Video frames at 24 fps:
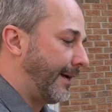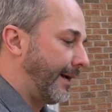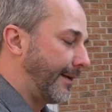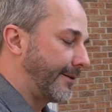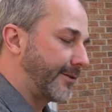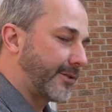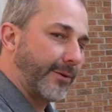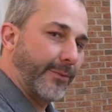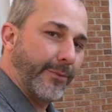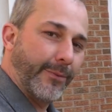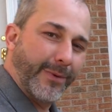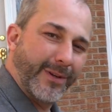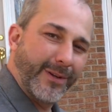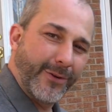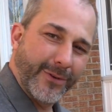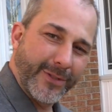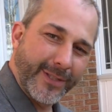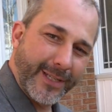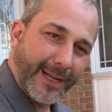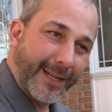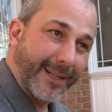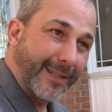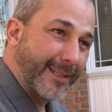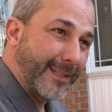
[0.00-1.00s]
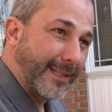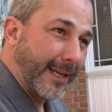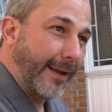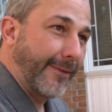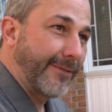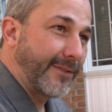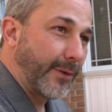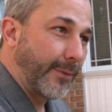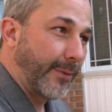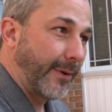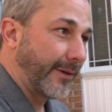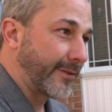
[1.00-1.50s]
And so when you're setting
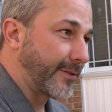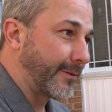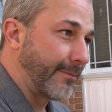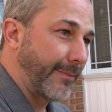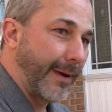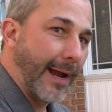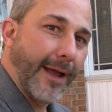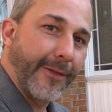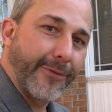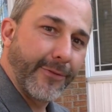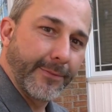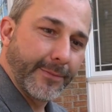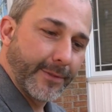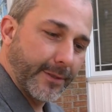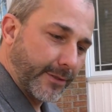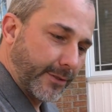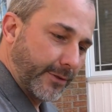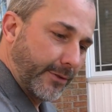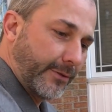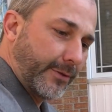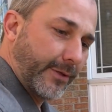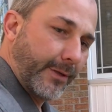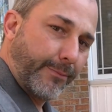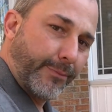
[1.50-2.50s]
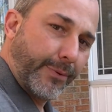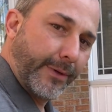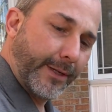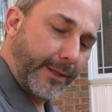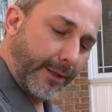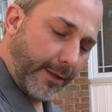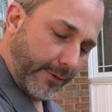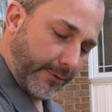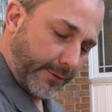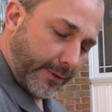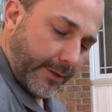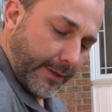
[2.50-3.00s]
safety rails in bathrooms, it's usually pretty
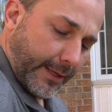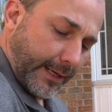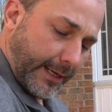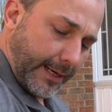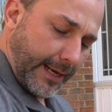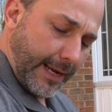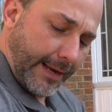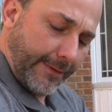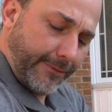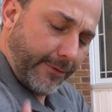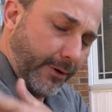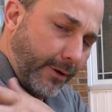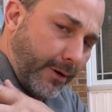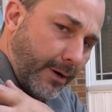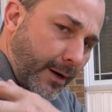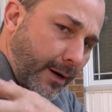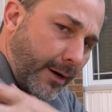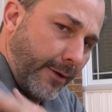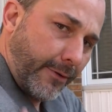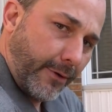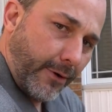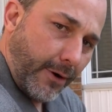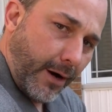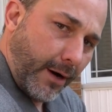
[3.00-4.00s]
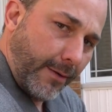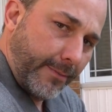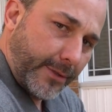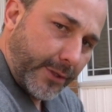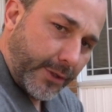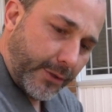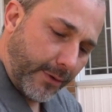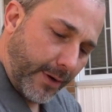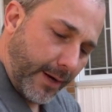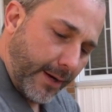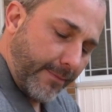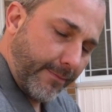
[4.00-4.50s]
low so they can have their, their arms
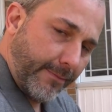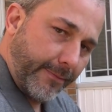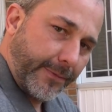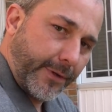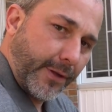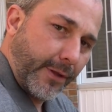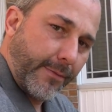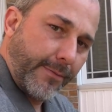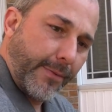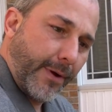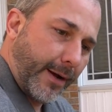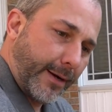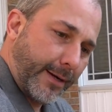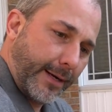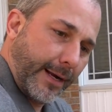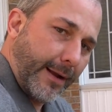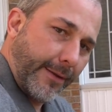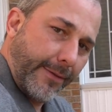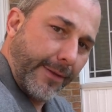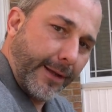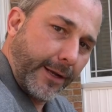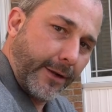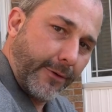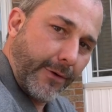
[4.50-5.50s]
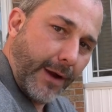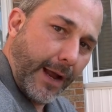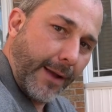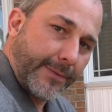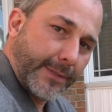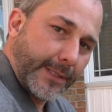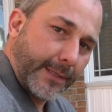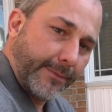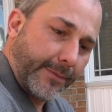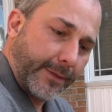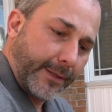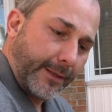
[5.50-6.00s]
straight to their body and they can grab
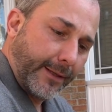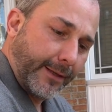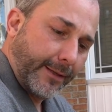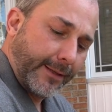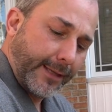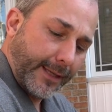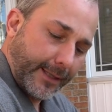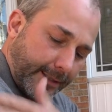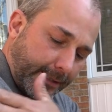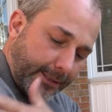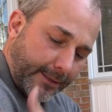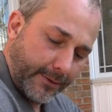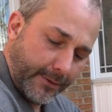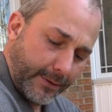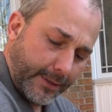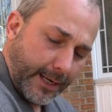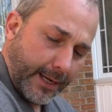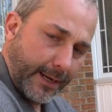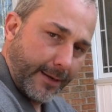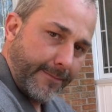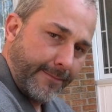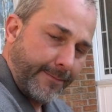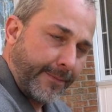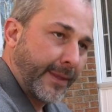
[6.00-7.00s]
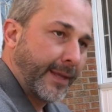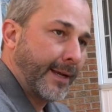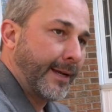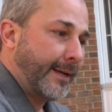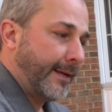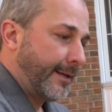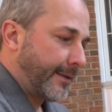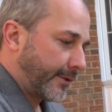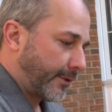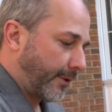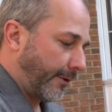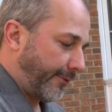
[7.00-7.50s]
something like this, okay?
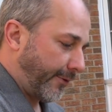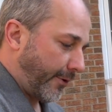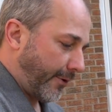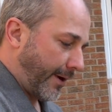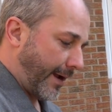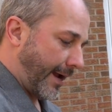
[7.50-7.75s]
So if your